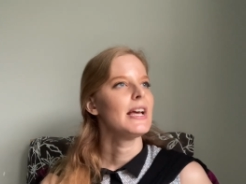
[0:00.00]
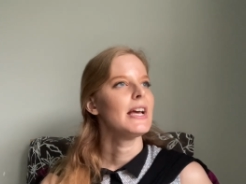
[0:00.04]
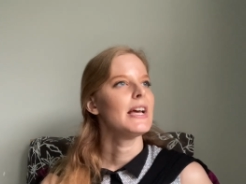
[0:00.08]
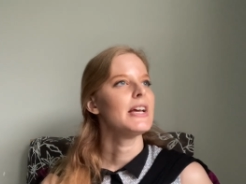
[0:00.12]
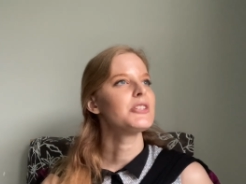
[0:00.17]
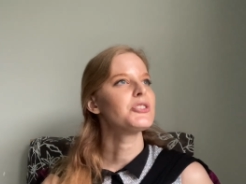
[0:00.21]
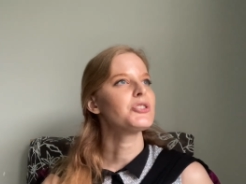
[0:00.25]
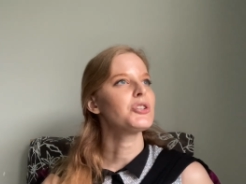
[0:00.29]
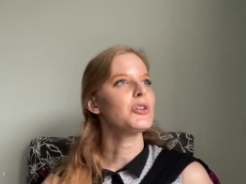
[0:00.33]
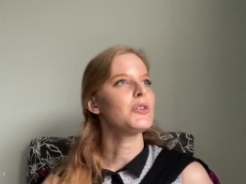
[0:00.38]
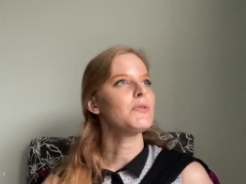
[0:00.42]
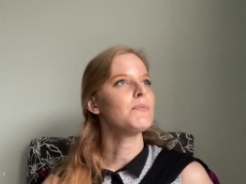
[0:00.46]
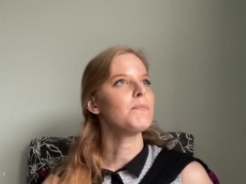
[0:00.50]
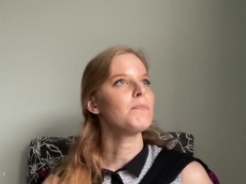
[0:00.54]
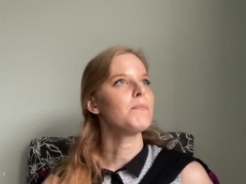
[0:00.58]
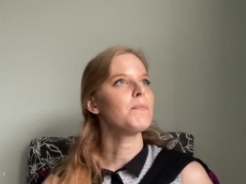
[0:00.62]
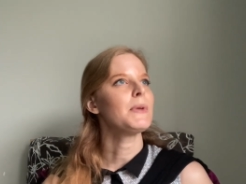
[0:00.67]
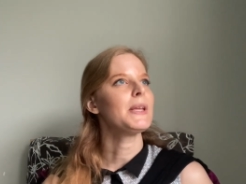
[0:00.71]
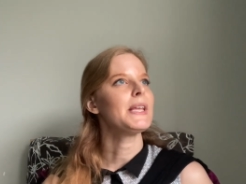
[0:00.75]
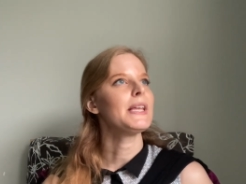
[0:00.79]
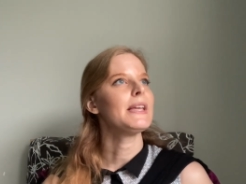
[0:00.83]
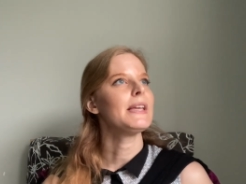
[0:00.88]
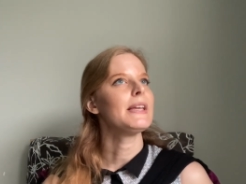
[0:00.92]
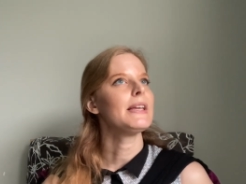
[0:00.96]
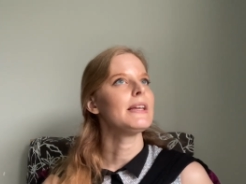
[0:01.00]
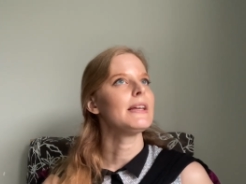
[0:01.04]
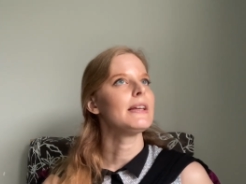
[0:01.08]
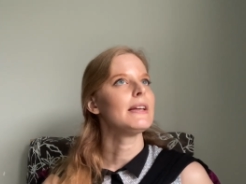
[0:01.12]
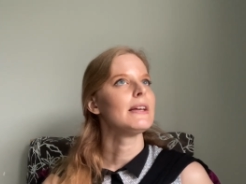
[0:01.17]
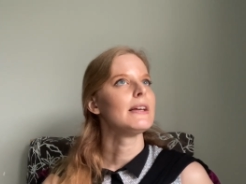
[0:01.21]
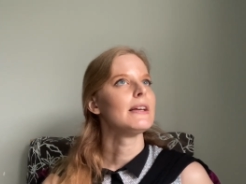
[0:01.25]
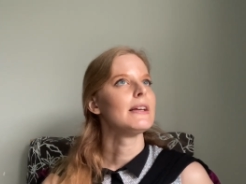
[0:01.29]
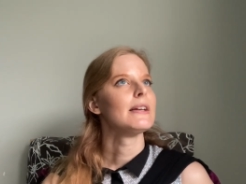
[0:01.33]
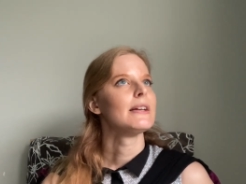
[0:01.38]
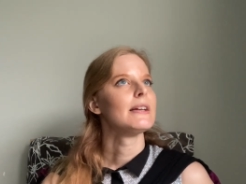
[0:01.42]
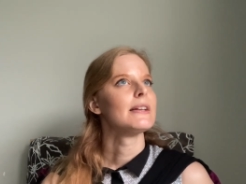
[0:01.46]
It shouldn't be
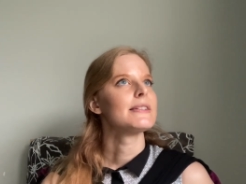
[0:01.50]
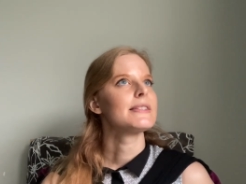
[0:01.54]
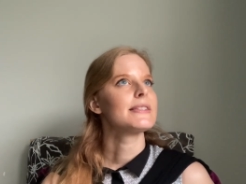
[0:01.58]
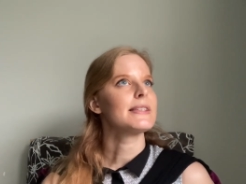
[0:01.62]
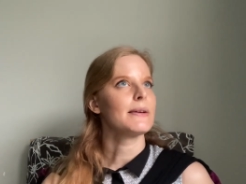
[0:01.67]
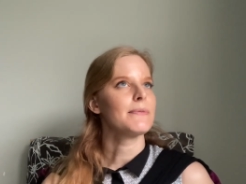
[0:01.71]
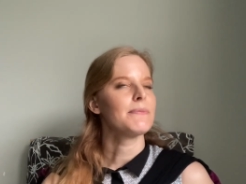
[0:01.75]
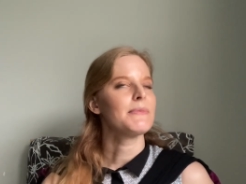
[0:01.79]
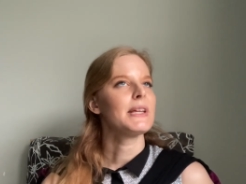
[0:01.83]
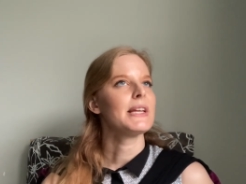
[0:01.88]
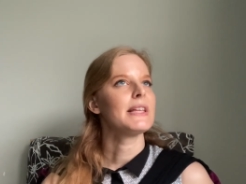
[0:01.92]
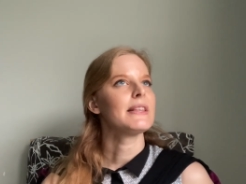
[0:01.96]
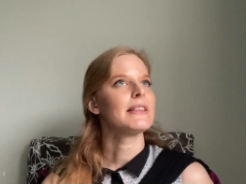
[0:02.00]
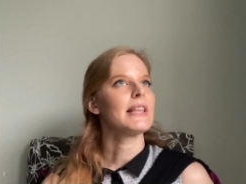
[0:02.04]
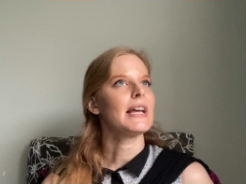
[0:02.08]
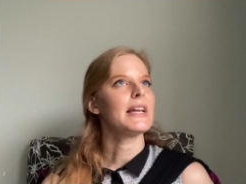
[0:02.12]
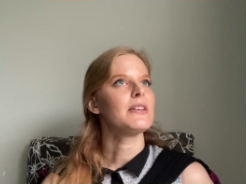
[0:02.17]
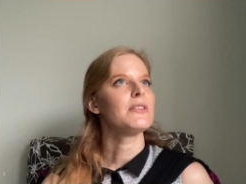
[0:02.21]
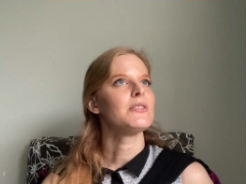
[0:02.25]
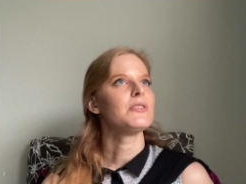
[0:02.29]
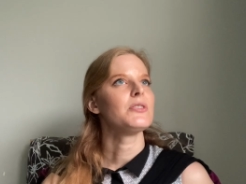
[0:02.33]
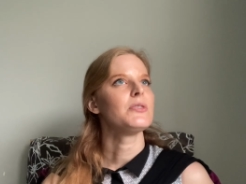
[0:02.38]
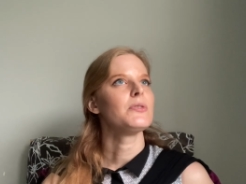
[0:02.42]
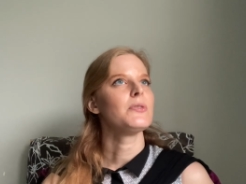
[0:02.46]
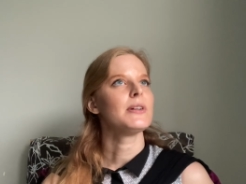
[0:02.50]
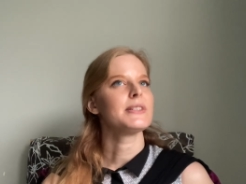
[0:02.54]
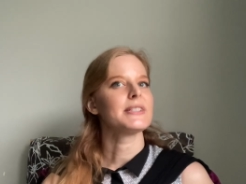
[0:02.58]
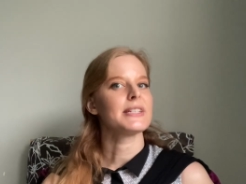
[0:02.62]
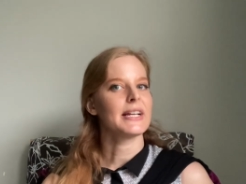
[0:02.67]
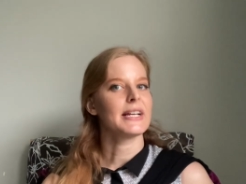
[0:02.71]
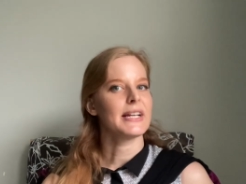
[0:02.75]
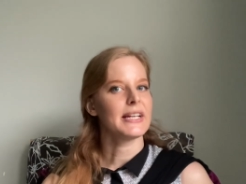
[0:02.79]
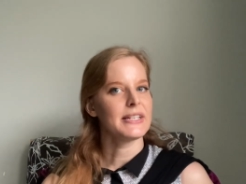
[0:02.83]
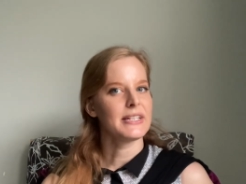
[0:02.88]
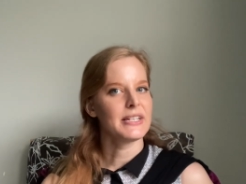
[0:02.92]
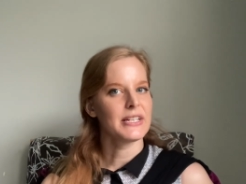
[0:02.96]
something that you do as
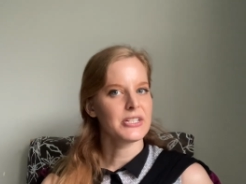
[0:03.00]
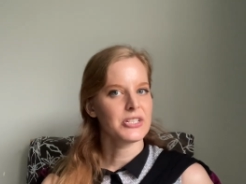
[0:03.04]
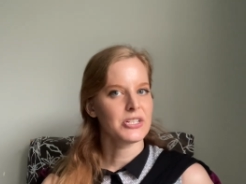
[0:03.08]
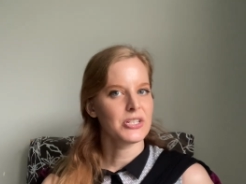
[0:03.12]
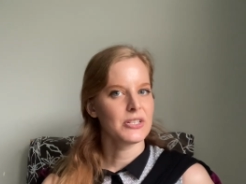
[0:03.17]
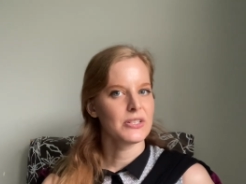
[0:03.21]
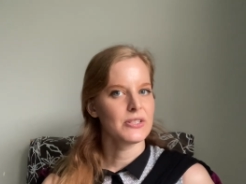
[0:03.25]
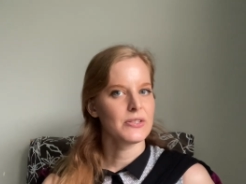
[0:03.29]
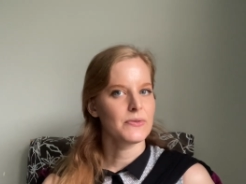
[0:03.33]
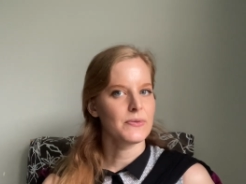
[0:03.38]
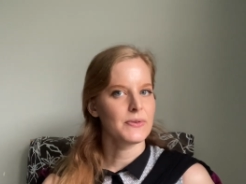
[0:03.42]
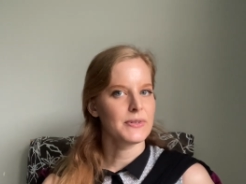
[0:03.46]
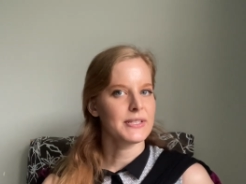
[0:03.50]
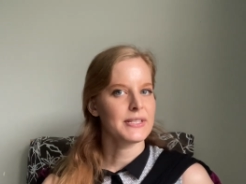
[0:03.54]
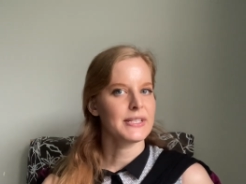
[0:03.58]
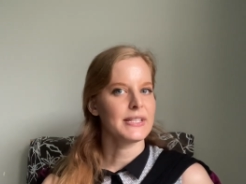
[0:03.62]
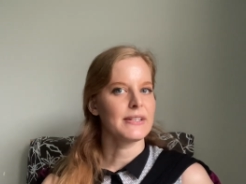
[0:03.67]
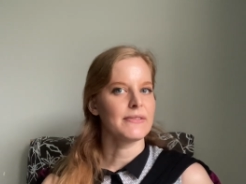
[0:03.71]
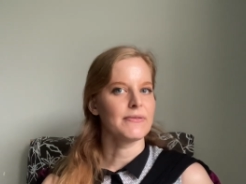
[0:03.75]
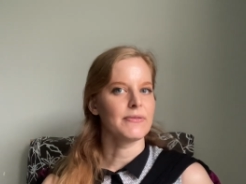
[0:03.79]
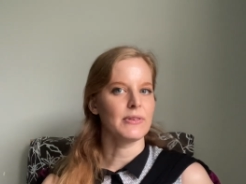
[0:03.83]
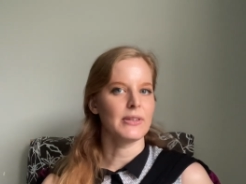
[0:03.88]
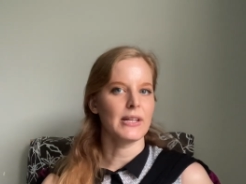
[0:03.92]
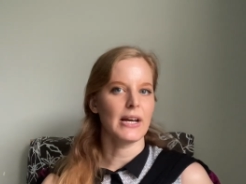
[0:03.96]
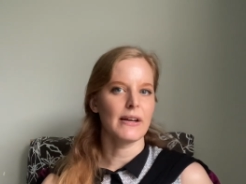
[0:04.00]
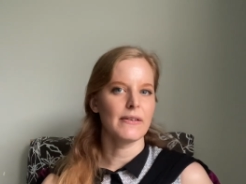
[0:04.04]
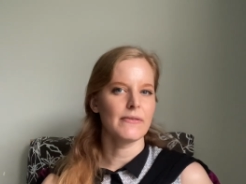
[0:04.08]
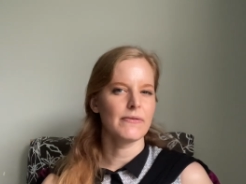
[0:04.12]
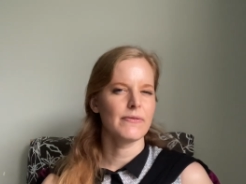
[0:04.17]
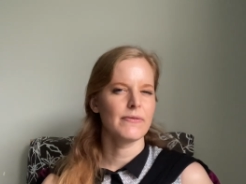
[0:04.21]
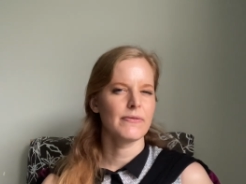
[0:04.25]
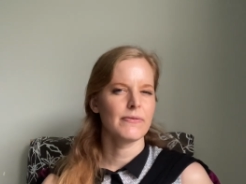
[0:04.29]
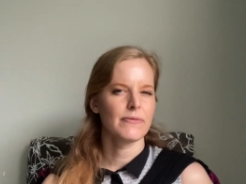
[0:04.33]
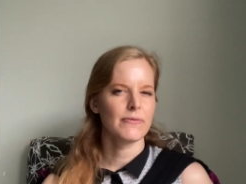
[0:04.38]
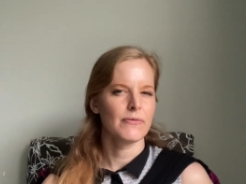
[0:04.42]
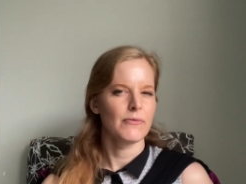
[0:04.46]
a condition to receive love,
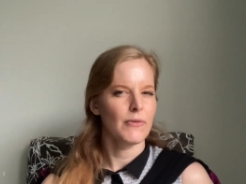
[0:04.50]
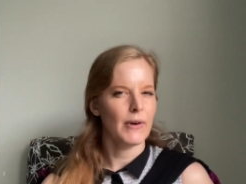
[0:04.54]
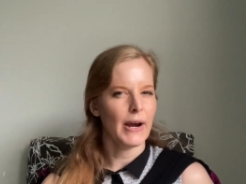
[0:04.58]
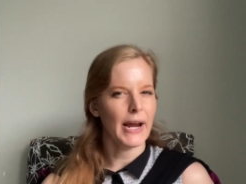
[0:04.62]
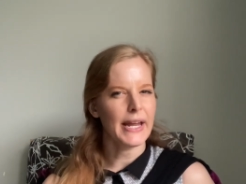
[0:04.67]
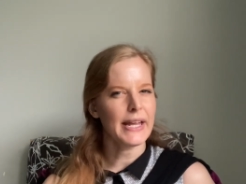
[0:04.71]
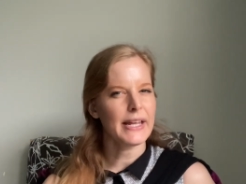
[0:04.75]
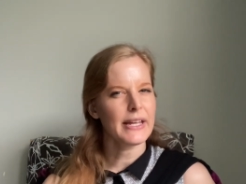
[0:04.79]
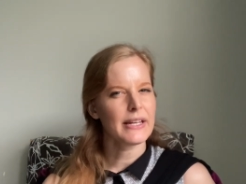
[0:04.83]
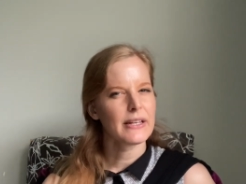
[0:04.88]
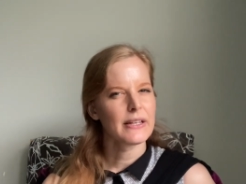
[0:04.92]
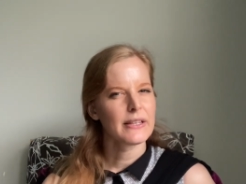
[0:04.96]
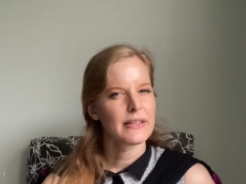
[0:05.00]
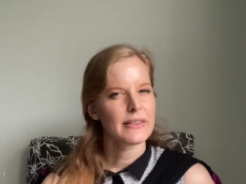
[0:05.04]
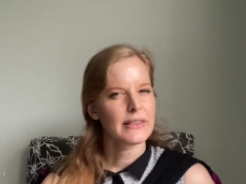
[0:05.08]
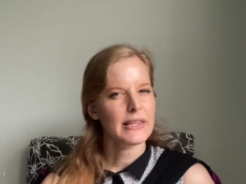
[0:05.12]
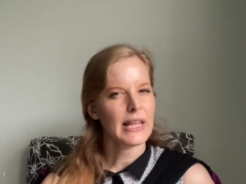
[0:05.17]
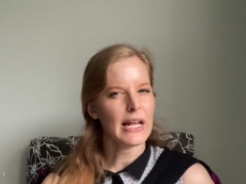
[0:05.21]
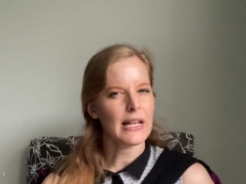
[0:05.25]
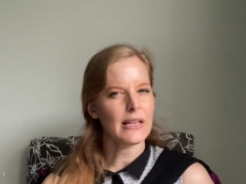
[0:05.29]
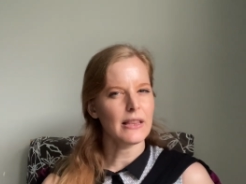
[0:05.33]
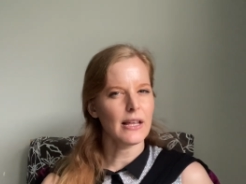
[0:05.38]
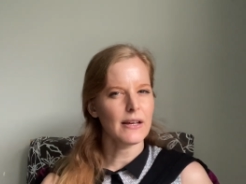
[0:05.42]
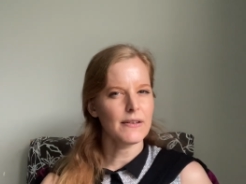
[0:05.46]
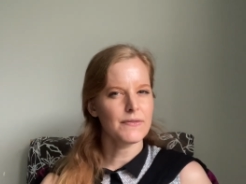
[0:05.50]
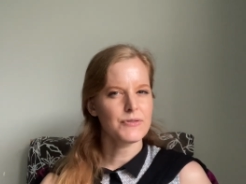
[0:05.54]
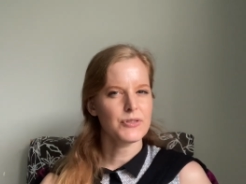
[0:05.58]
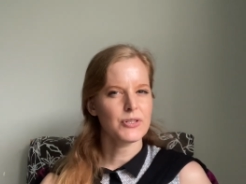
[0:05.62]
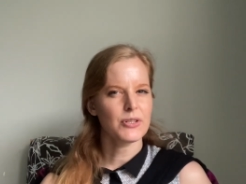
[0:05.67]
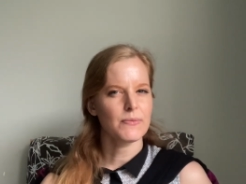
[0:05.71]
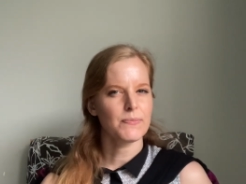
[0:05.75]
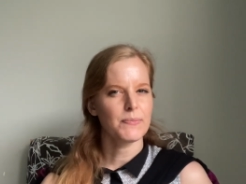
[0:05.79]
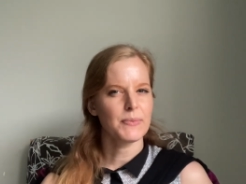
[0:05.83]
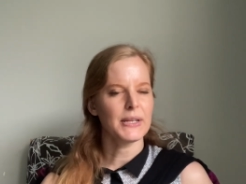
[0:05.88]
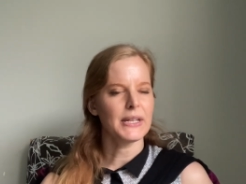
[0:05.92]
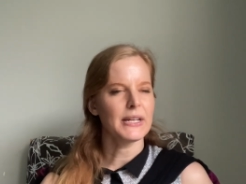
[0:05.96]
right? That love
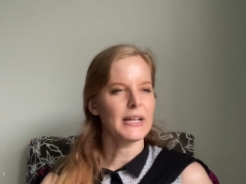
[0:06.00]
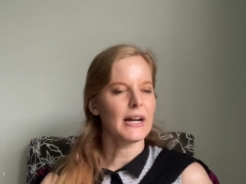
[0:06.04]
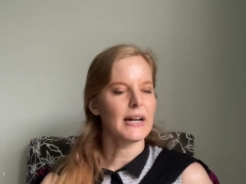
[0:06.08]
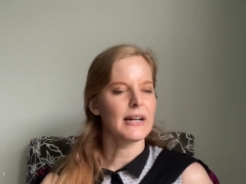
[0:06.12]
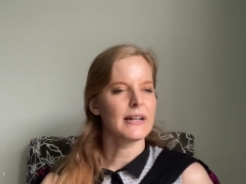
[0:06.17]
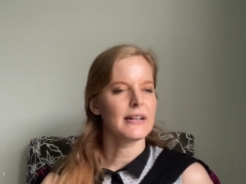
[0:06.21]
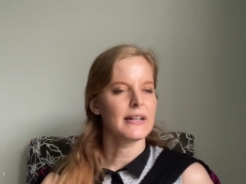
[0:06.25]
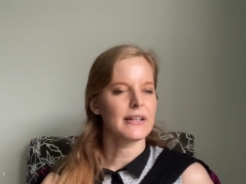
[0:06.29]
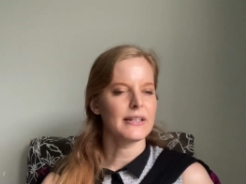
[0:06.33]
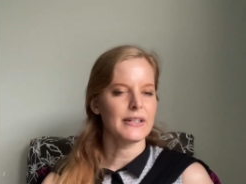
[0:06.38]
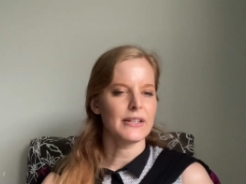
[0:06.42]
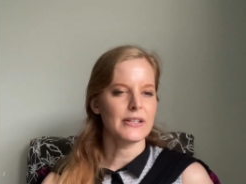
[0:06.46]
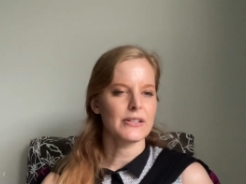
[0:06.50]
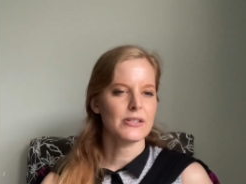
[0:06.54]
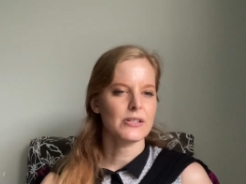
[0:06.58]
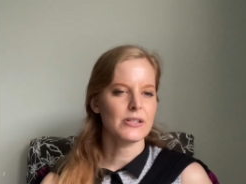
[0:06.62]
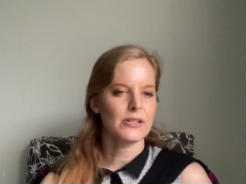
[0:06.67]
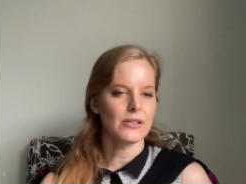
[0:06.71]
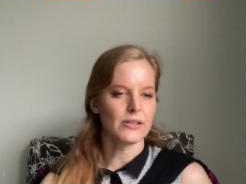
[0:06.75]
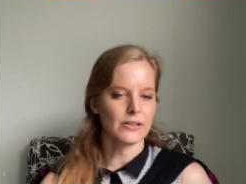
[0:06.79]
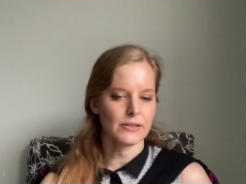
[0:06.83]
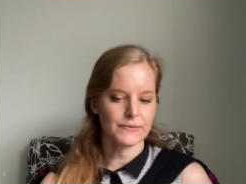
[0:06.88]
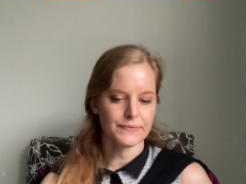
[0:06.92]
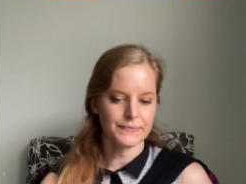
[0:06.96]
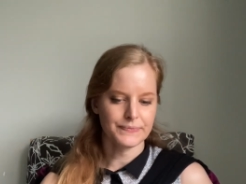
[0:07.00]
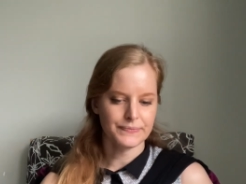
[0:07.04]
should be unconditional.